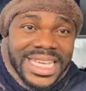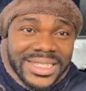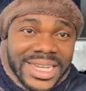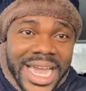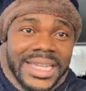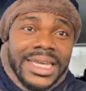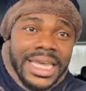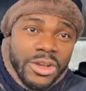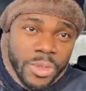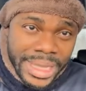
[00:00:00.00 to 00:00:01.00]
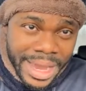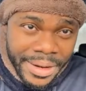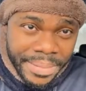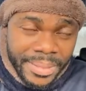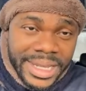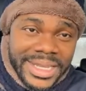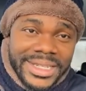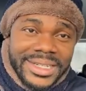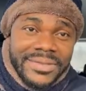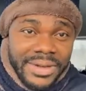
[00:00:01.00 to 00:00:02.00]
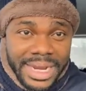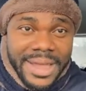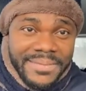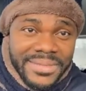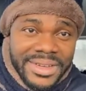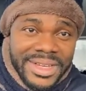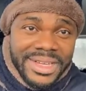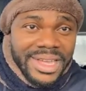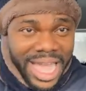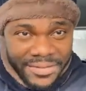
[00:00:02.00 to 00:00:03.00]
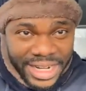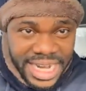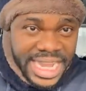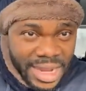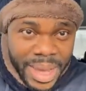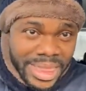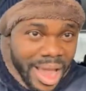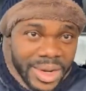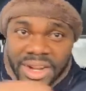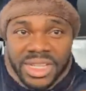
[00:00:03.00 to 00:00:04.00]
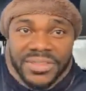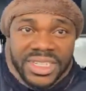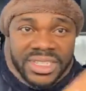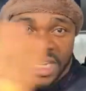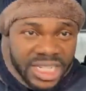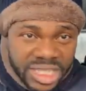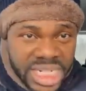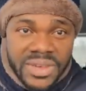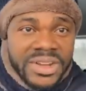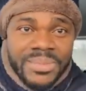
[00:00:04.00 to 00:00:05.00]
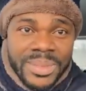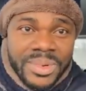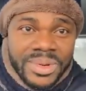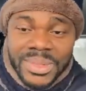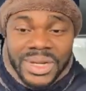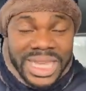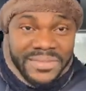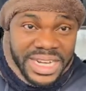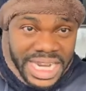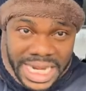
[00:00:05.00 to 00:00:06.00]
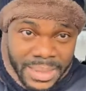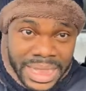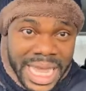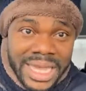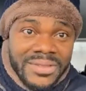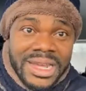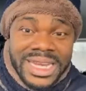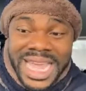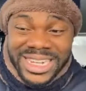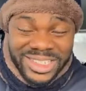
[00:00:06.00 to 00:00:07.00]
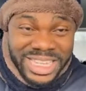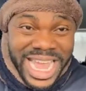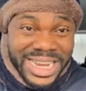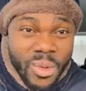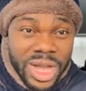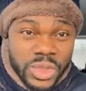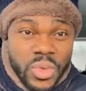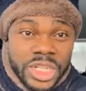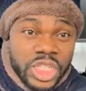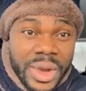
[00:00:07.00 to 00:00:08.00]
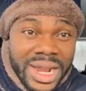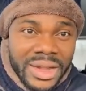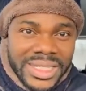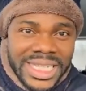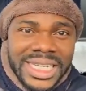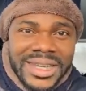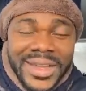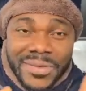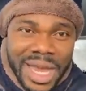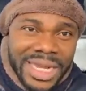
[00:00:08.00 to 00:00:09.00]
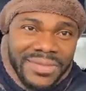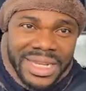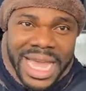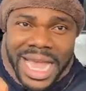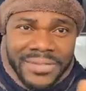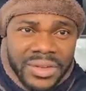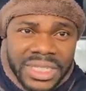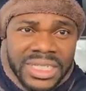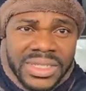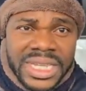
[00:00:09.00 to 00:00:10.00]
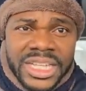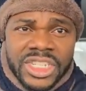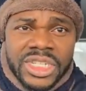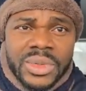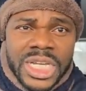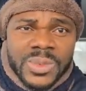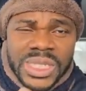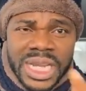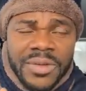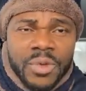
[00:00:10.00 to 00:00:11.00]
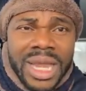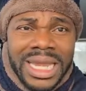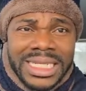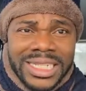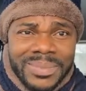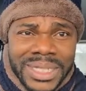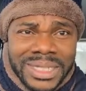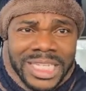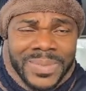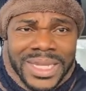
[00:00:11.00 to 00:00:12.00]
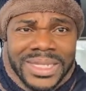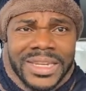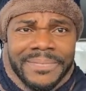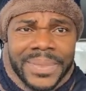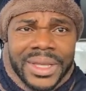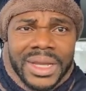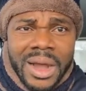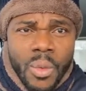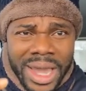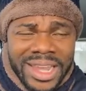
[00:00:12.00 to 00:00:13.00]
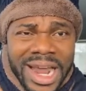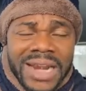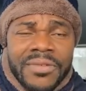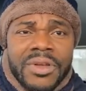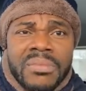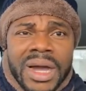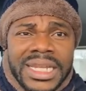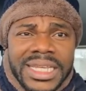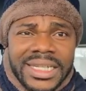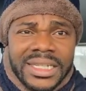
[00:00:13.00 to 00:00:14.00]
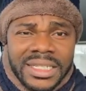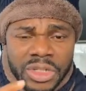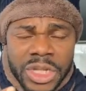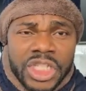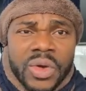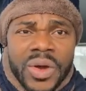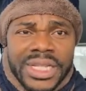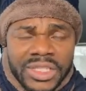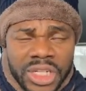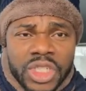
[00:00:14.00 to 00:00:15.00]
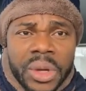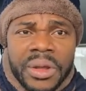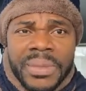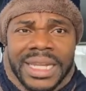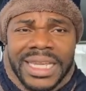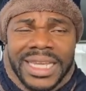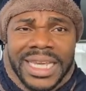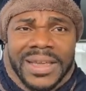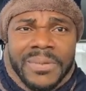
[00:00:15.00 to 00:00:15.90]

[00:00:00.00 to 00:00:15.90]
Inside Ego Beta Republic, for them, every day they better. They don't even see the stress of the people because every day they better give them. They are the ones who enjoy a lot. If you are living there, I have nothing to say to you, especially if you are a legit business person, working hard for your money. You enjoy it, enjoy your money.